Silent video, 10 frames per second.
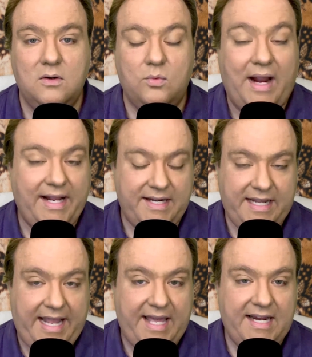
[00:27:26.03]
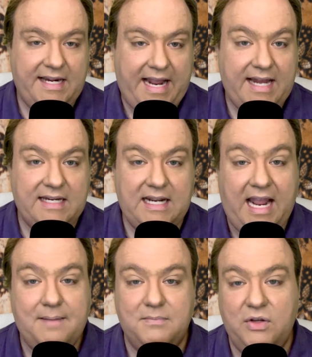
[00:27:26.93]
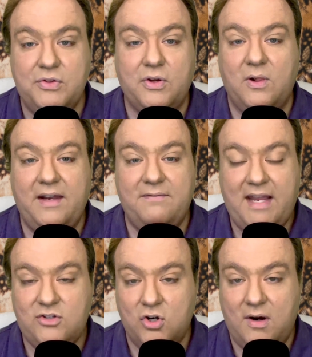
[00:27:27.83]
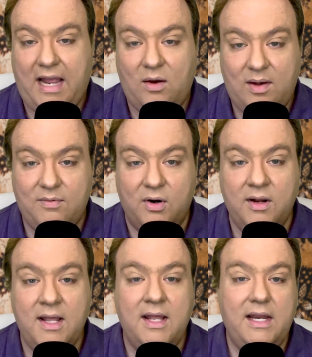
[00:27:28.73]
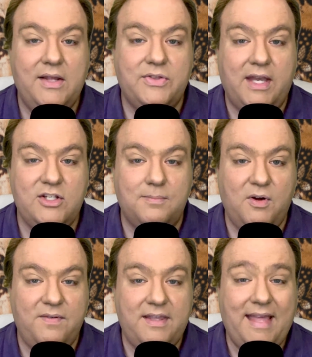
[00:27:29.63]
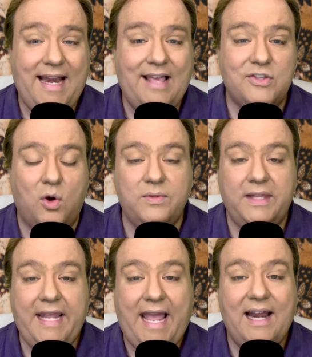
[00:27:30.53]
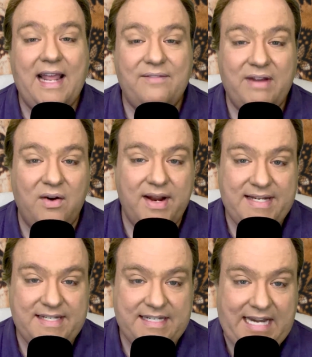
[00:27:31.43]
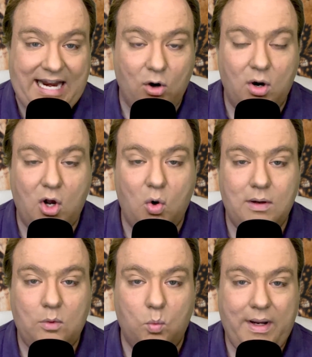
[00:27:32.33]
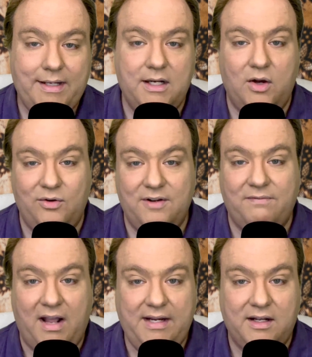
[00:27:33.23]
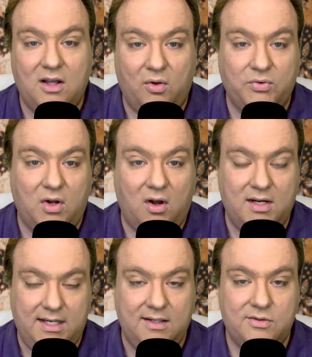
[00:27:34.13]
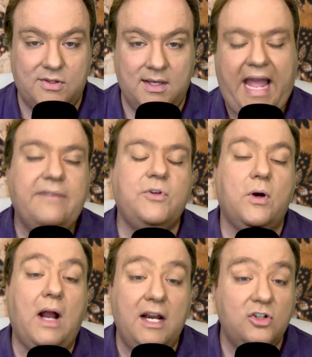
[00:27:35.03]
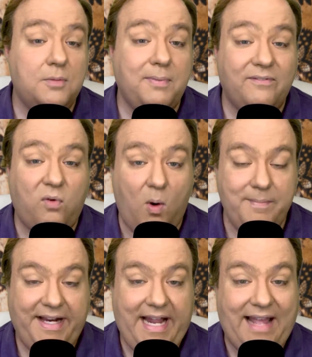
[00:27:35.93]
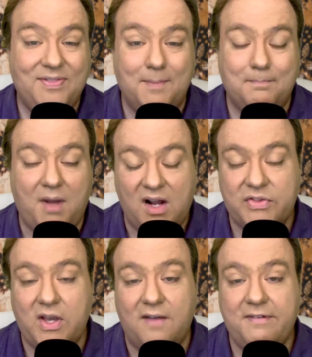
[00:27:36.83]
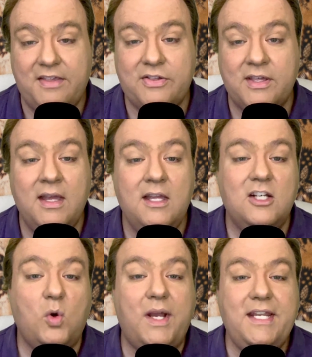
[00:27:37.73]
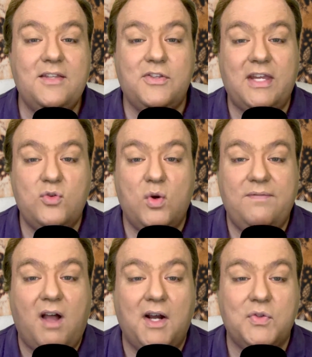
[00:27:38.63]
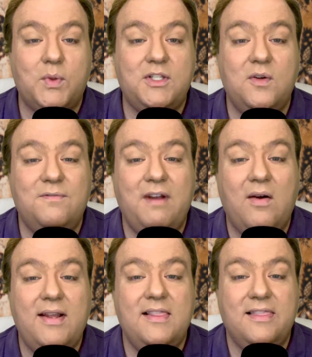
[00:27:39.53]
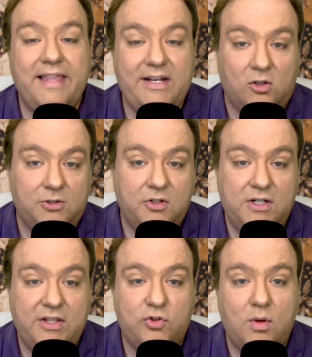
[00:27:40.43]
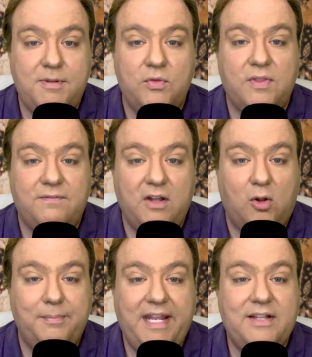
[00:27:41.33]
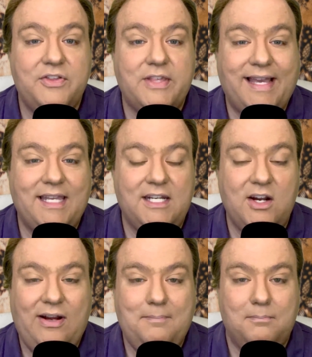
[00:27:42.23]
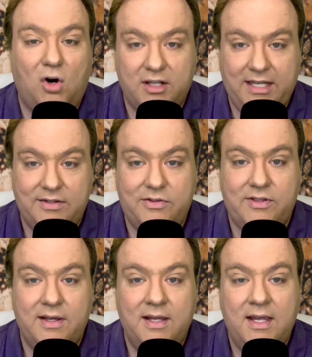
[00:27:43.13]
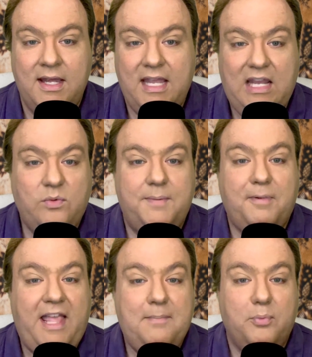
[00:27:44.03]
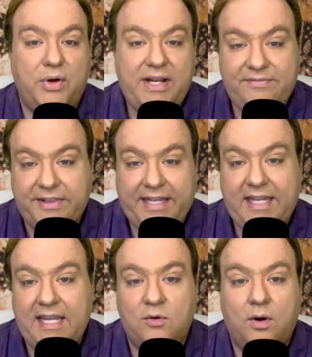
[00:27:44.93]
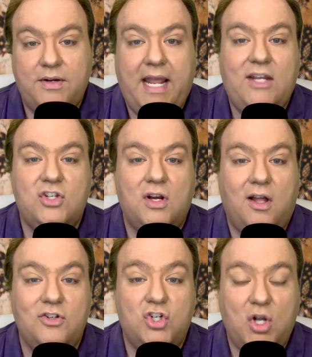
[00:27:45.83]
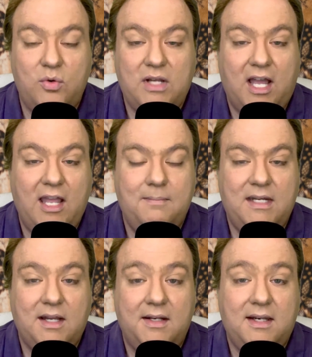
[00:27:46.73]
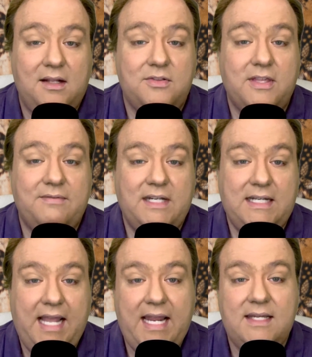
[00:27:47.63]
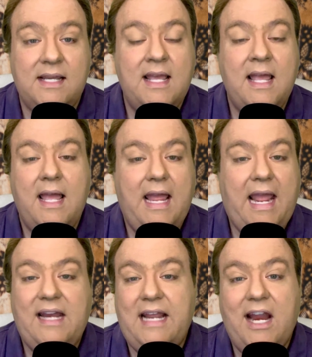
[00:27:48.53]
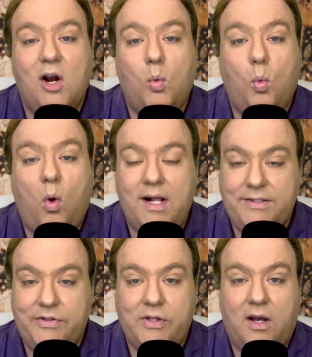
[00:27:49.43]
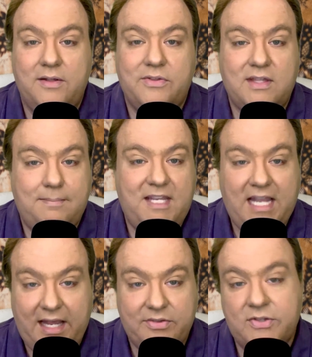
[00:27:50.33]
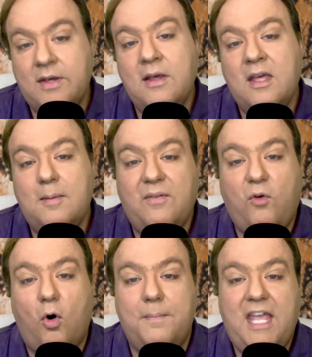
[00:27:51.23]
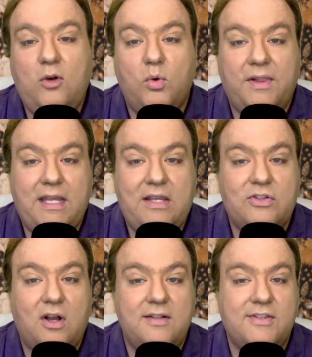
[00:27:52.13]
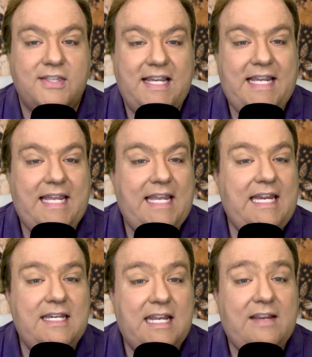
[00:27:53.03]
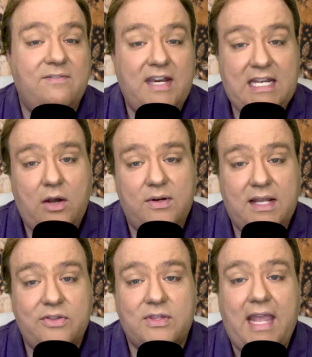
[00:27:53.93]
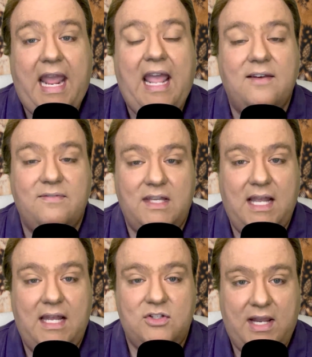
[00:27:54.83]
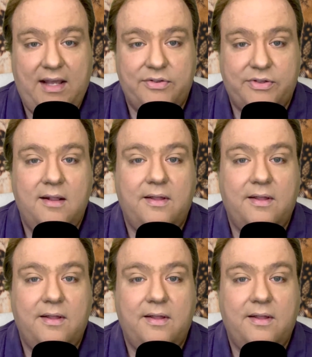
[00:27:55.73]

Raggedy Ann and Andy A Musical Adventure, however, is such a movie that has only had a very narrow window to find a cult audience. After underperforming at the box office, 20th Century Fox would do very little to distribute the film in secondary markets. It would play briefly in rotation on Showtime in 1978 and air once on CBS before being released on CED video disc and VHS.